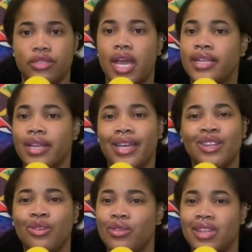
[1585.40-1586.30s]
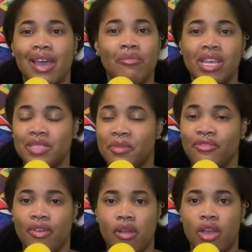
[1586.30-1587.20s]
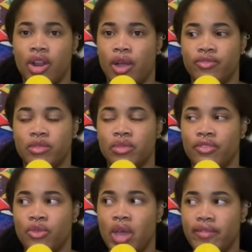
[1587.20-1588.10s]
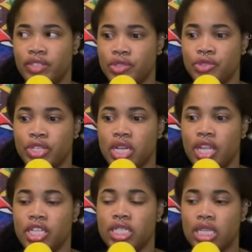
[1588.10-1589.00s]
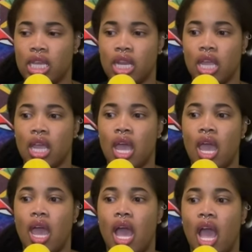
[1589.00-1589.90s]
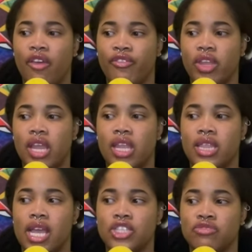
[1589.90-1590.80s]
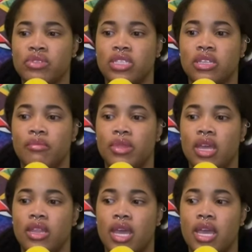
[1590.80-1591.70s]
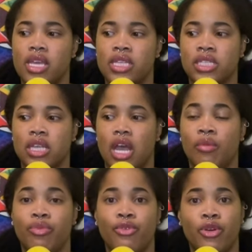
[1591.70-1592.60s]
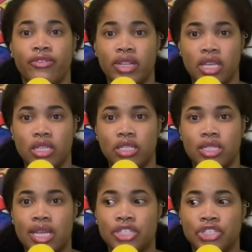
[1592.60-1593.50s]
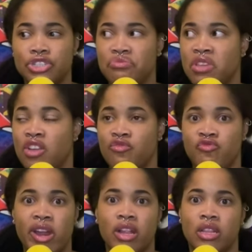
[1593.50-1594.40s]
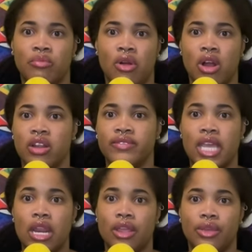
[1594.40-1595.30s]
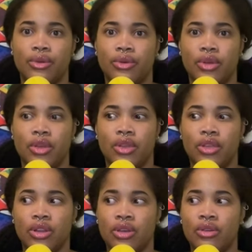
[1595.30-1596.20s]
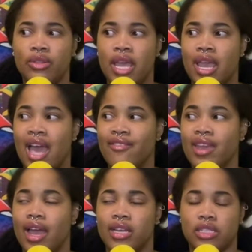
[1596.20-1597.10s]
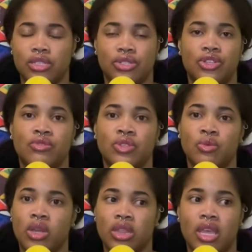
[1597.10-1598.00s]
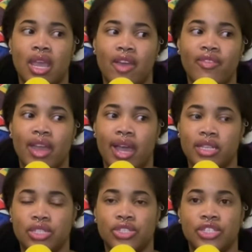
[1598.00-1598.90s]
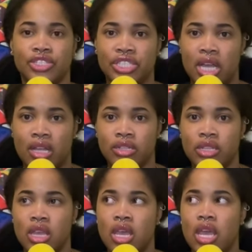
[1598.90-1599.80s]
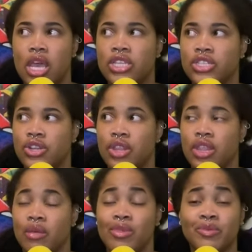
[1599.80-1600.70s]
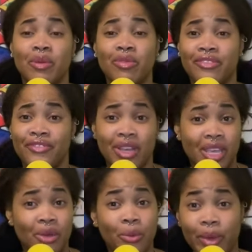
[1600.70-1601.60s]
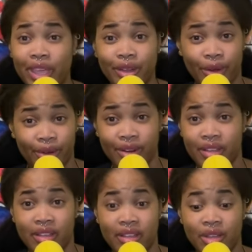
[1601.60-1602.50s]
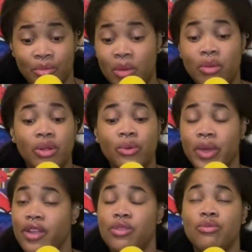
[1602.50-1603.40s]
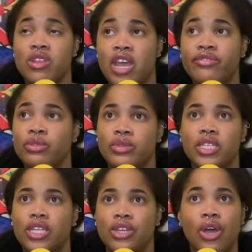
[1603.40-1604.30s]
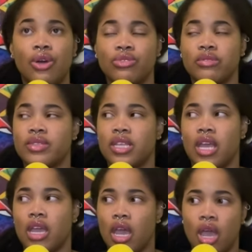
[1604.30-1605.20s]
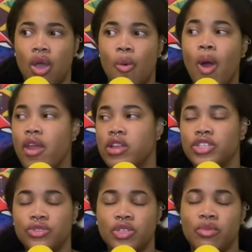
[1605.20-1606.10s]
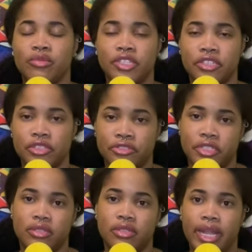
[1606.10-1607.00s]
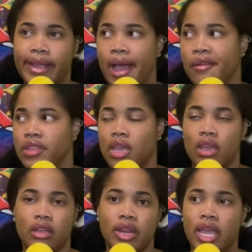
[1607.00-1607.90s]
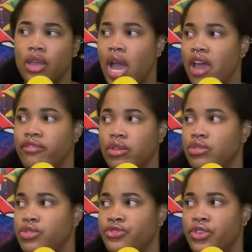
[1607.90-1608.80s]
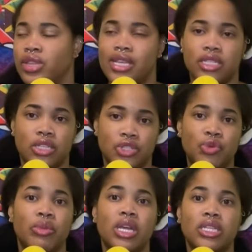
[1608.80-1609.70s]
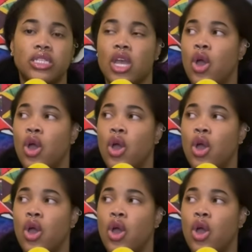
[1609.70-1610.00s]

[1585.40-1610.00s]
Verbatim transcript: I, I don't, that makes me very uncomfortable. If you have children and you're dating, I feel like that should be something that is a privilege that shouldn't be a regular part of dating you. You know, like having access to you is one thing, having access to your child is another thing because people are fucking weird. People are weird. You never really know. So it's like, why are you introducing people to your children like out the gate? Like, I've known you for less than two months.